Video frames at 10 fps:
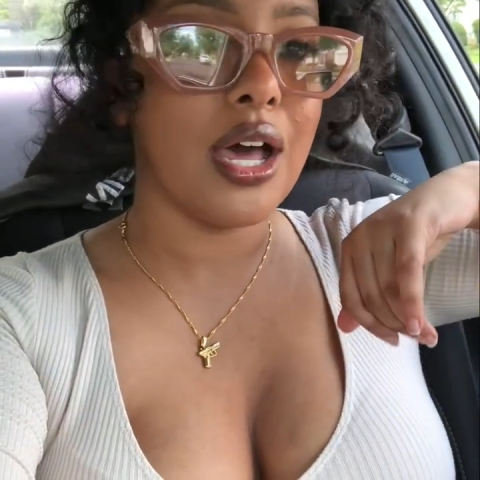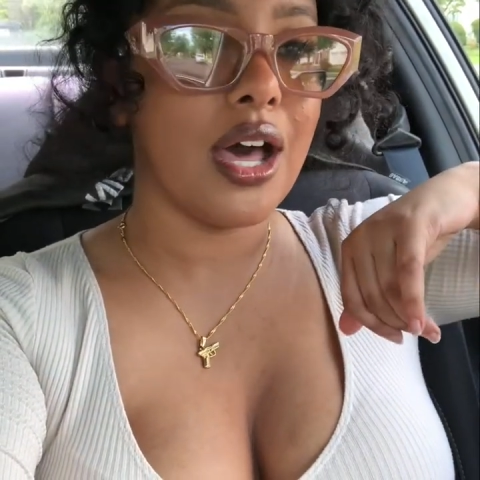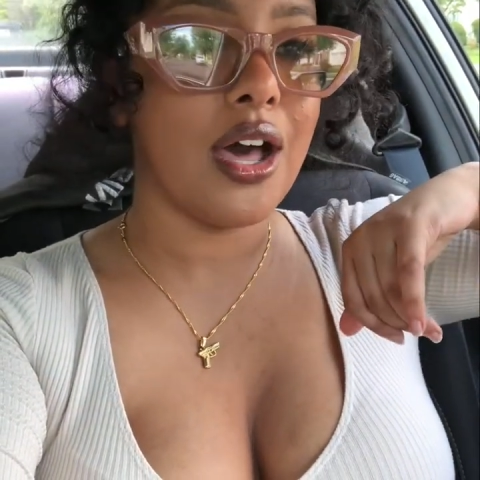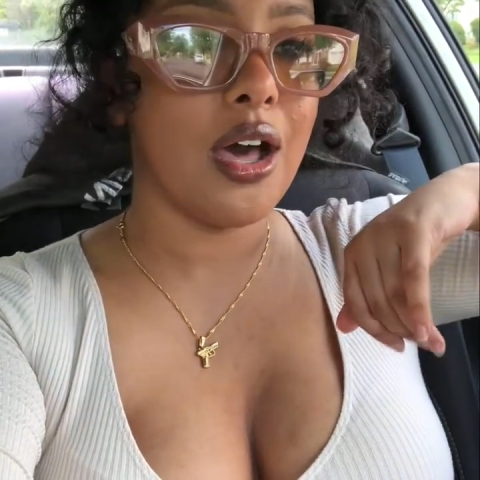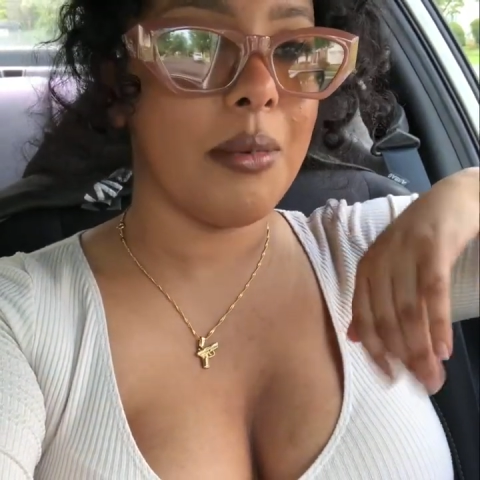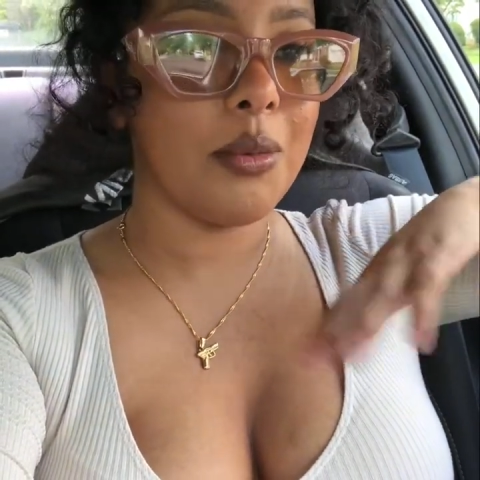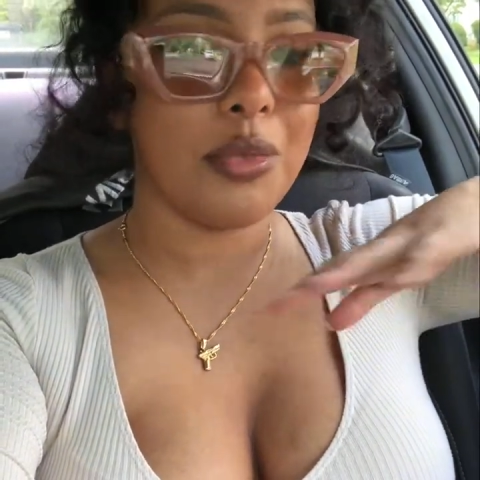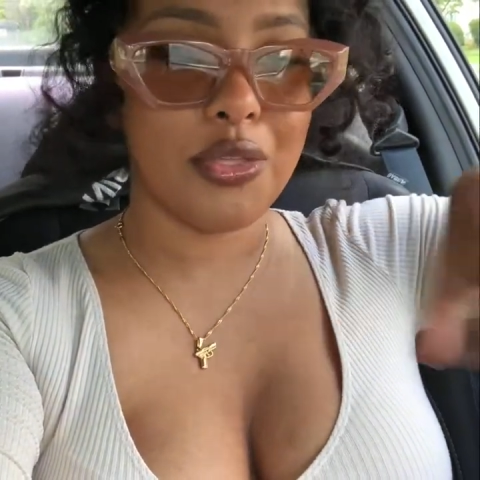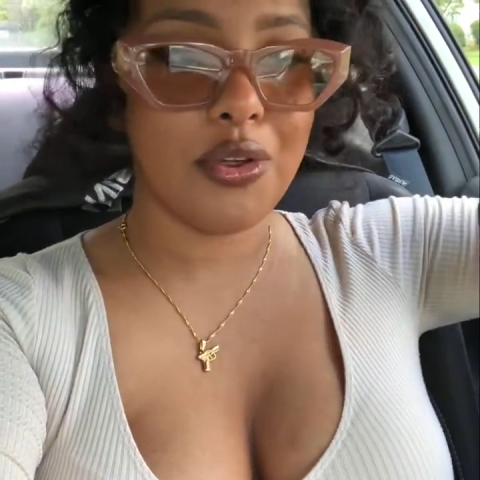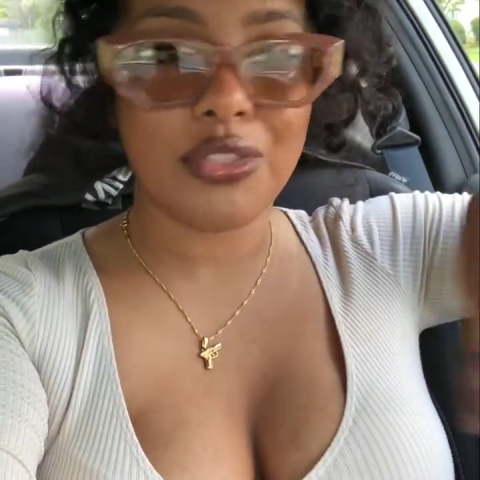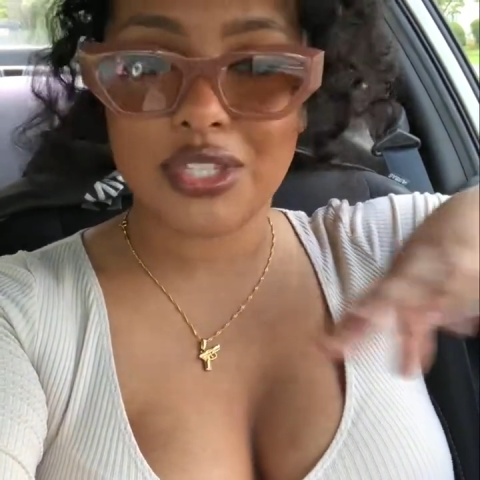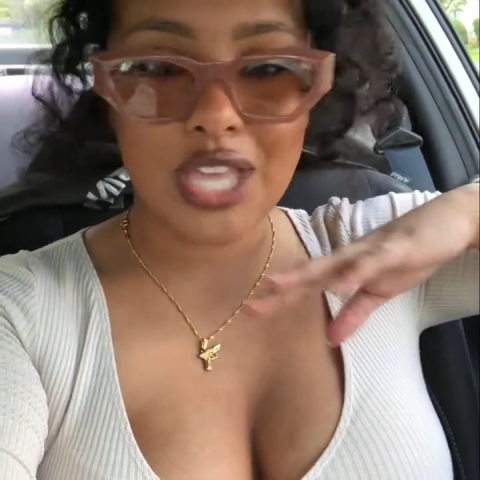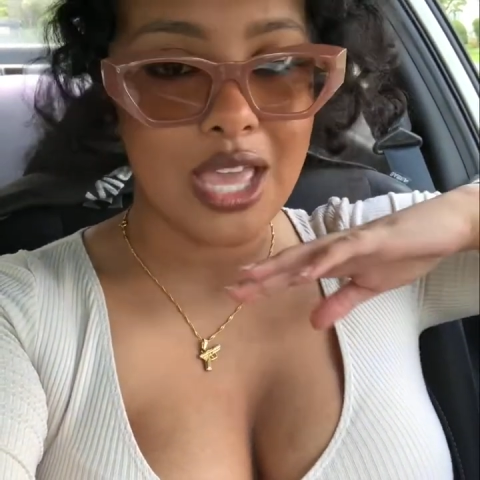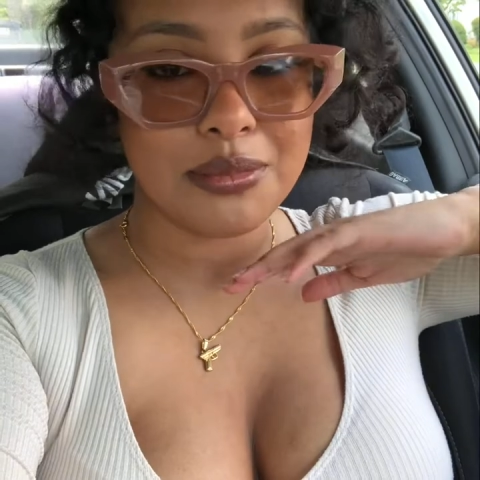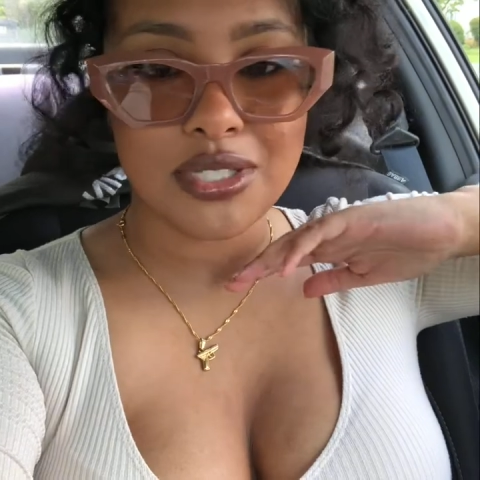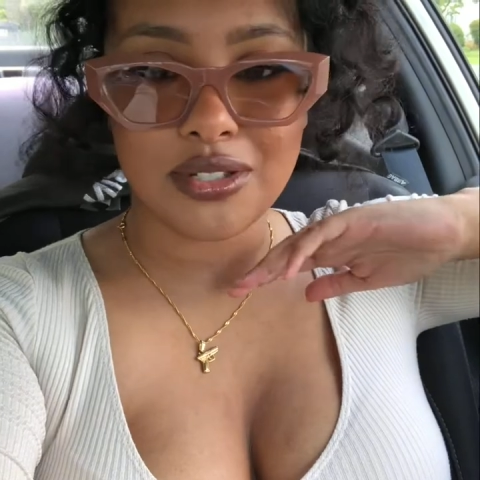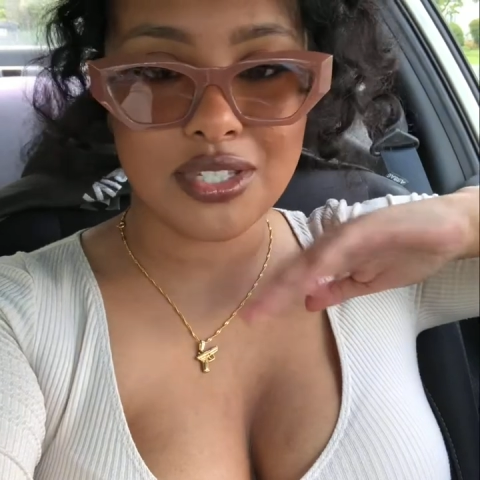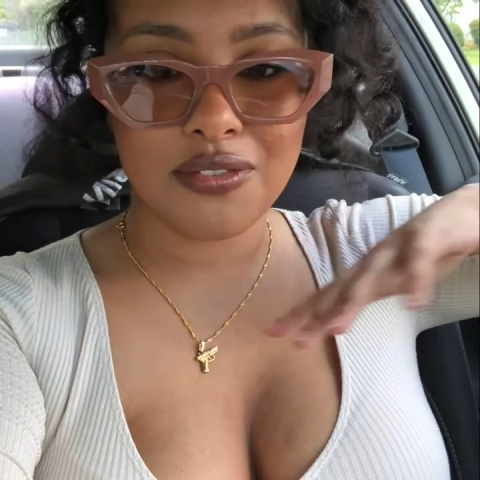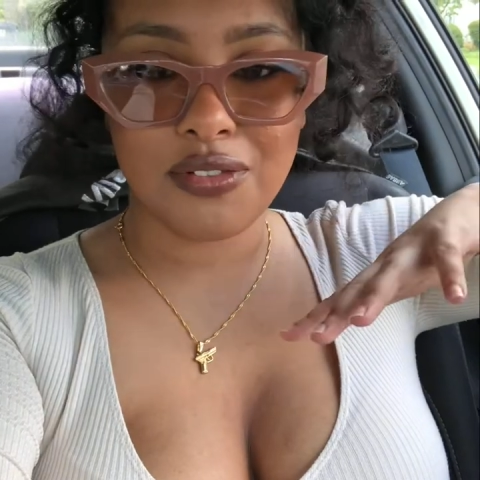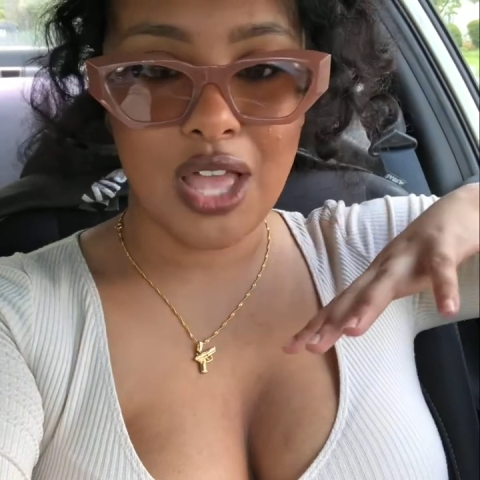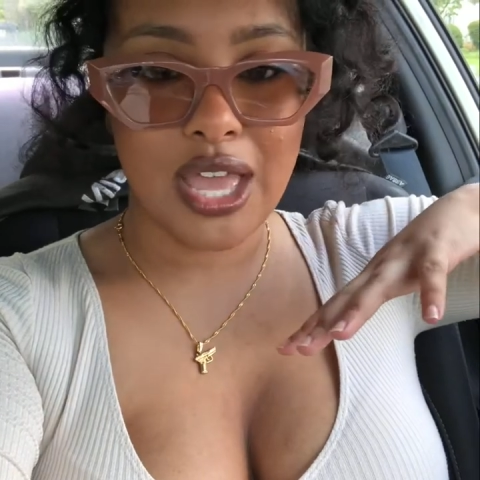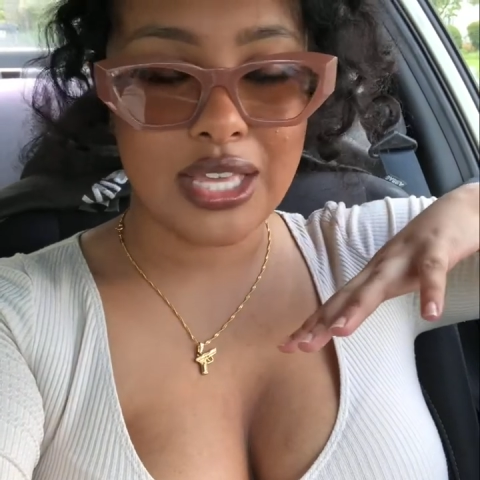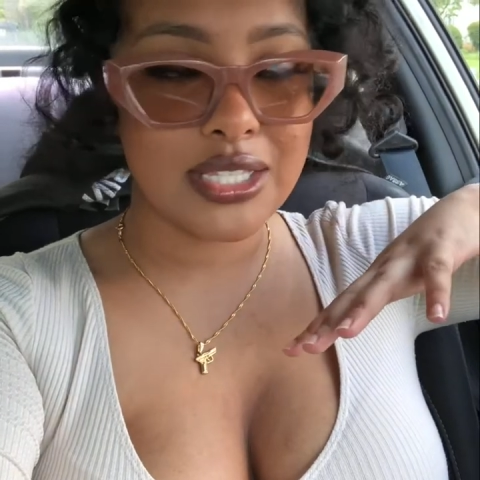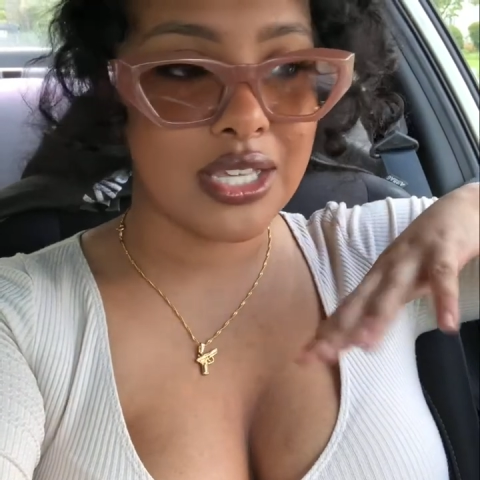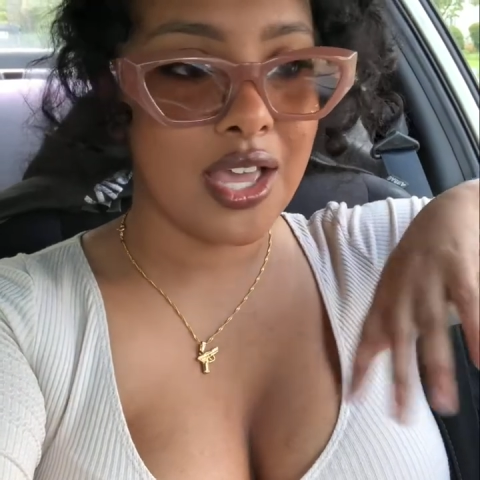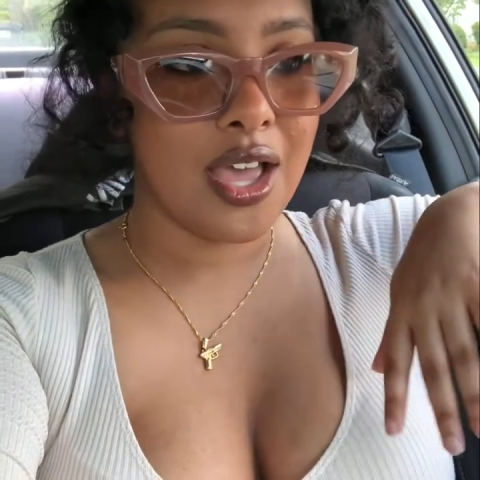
And with her, the time seriously flies